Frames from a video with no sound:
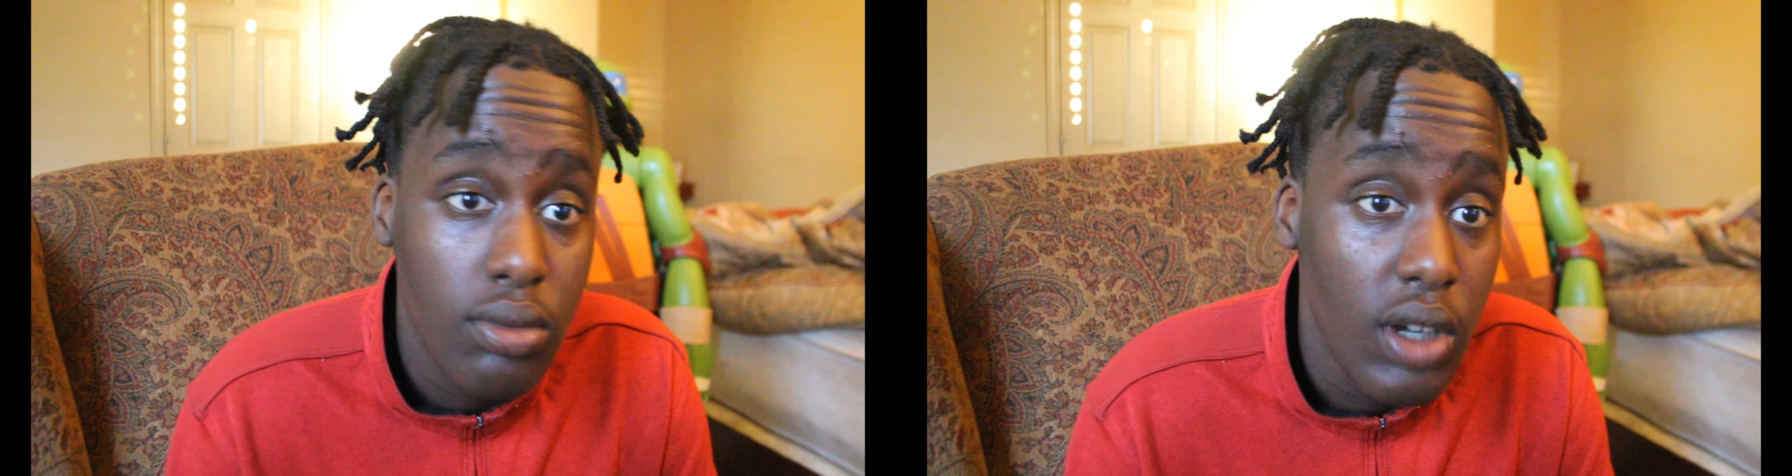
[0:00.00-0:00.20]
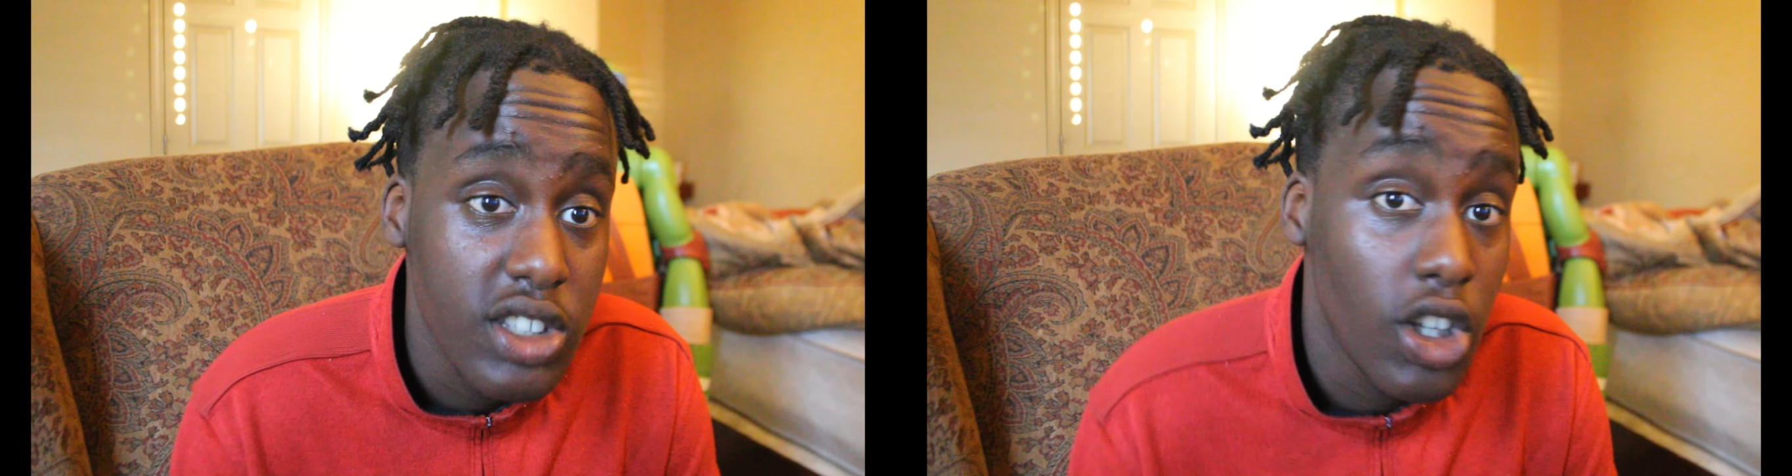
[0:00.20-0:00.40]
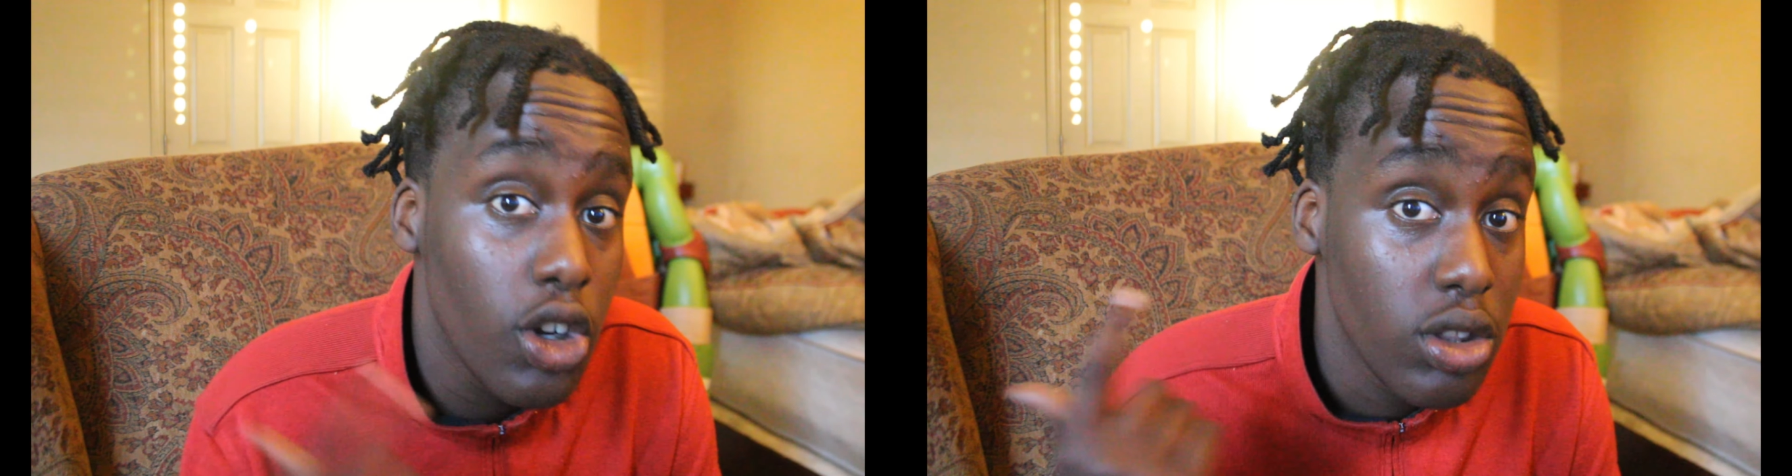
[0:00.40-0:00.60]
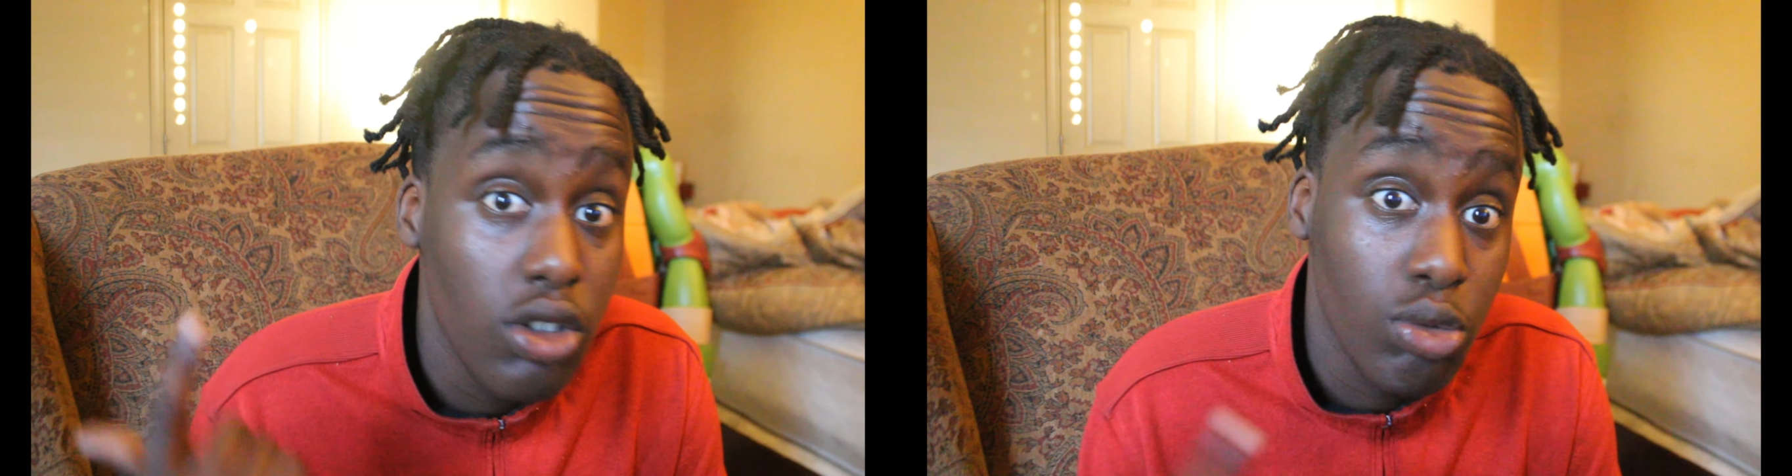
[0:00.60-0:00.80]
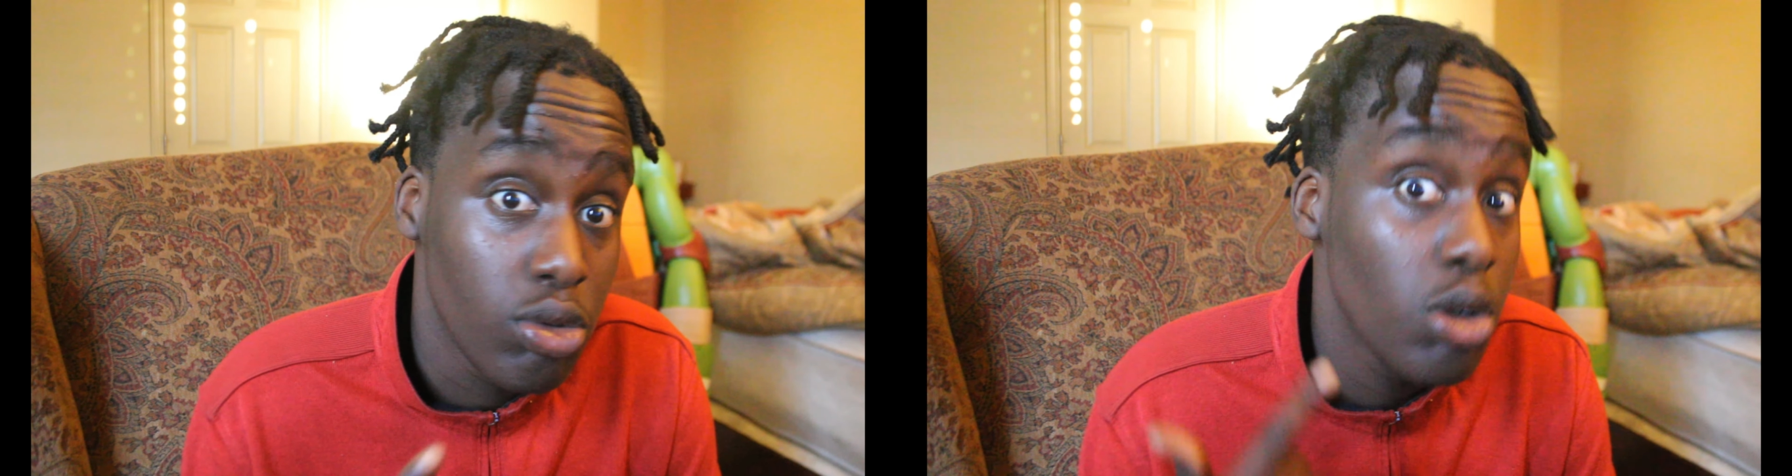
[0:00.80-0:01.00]
as the Earth
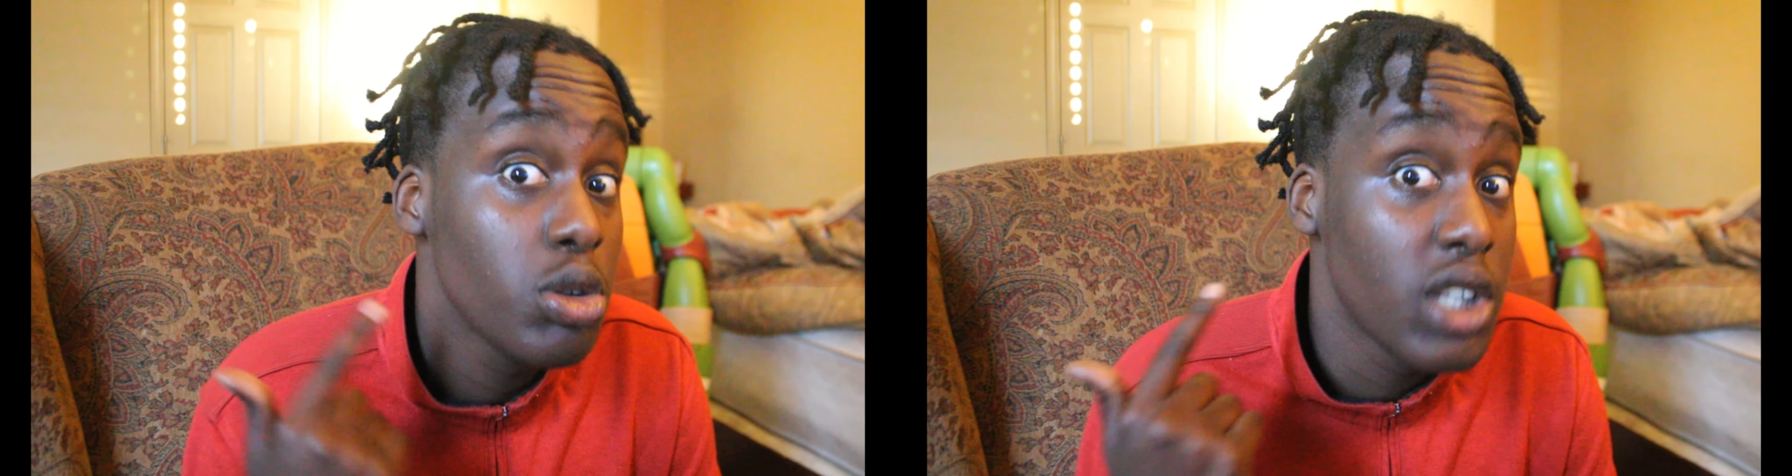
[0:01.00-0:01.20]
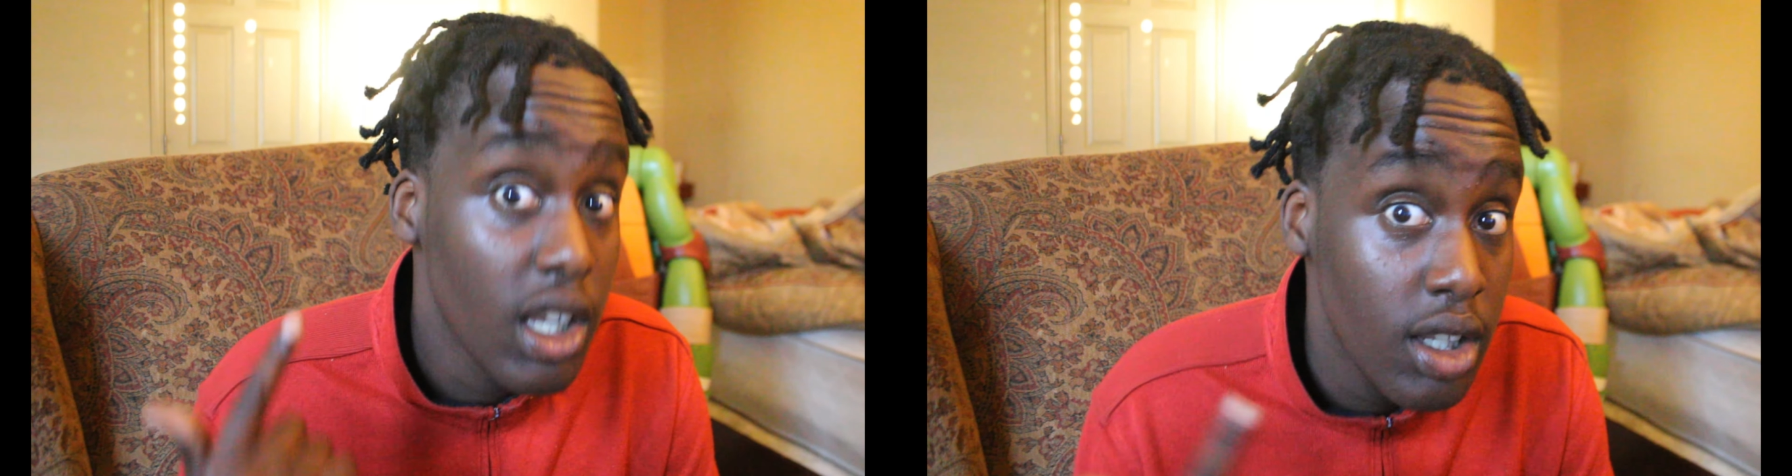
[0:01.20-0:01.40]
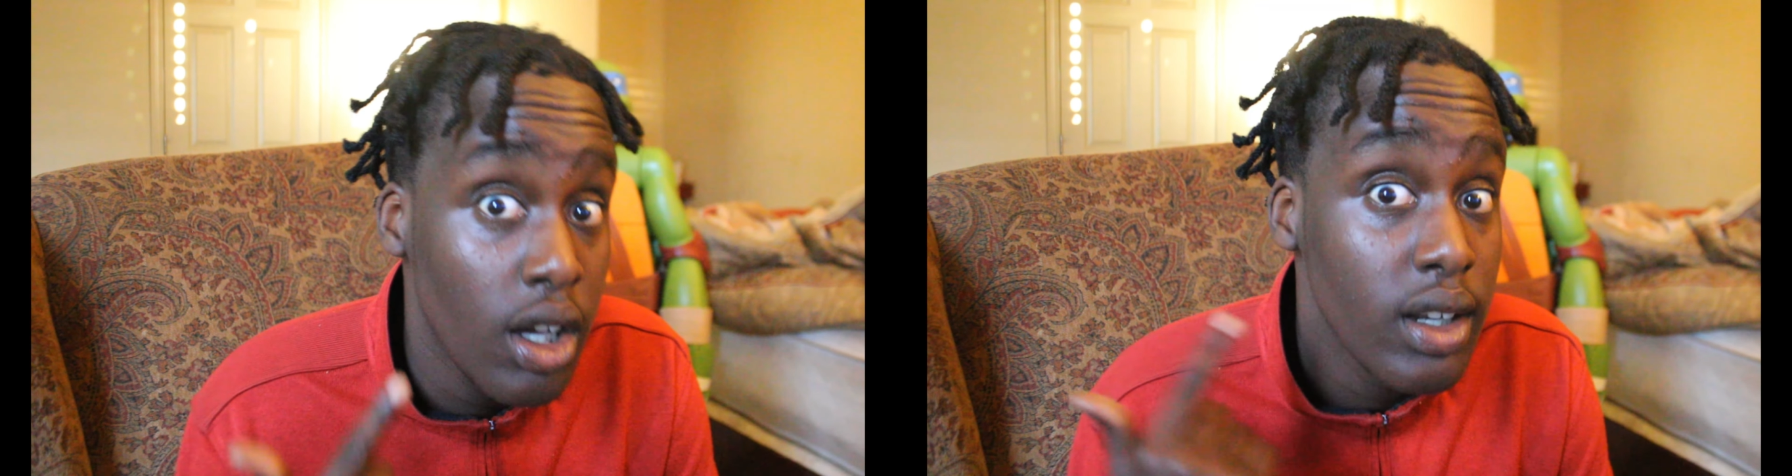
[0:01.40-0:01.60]
is rotating